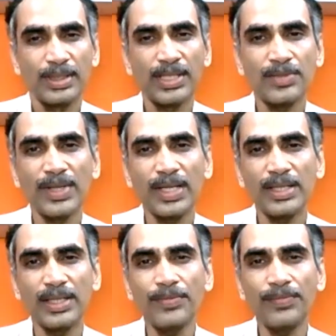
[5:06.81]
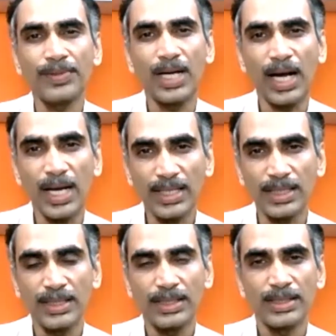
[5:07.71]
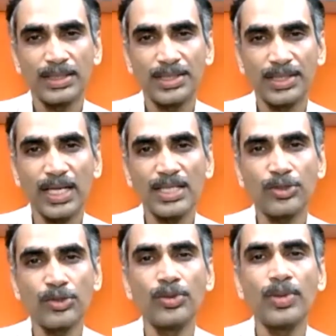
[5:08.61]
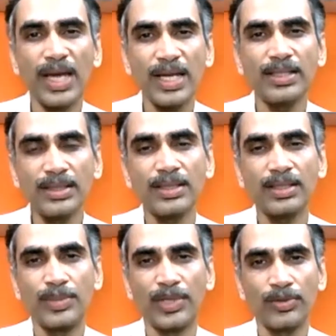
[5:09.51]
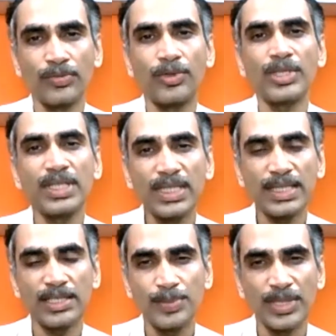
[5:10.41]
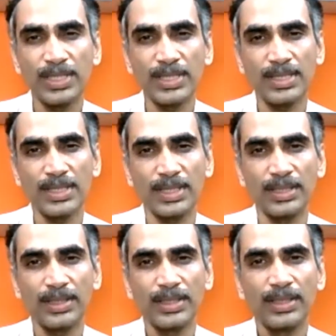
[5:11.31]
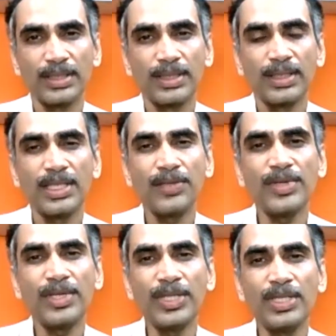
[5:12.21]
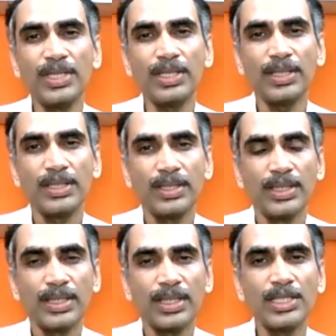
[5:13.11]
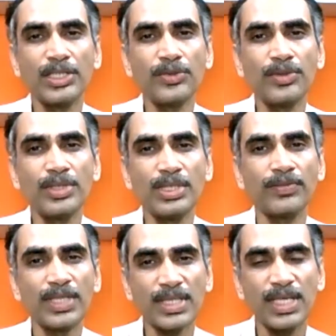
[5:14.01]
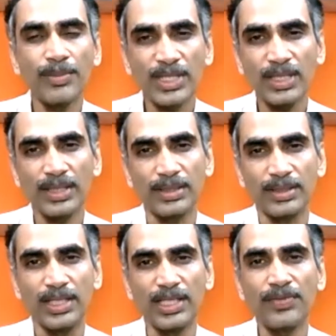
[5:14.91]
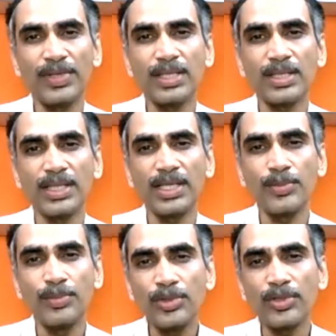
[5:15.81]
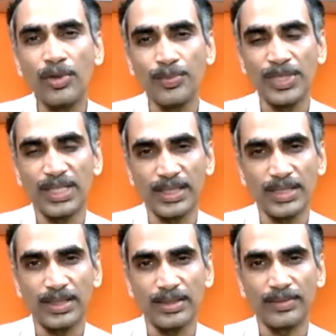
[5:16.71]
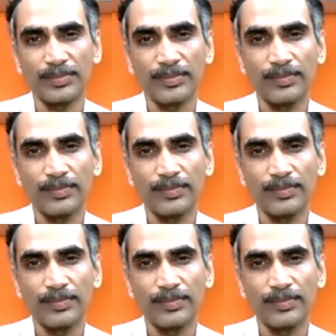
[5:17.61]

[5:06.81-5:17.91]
That's why if I tries to do anything about what it is experiencing, it will be continuity of the same thing. It will create more complication.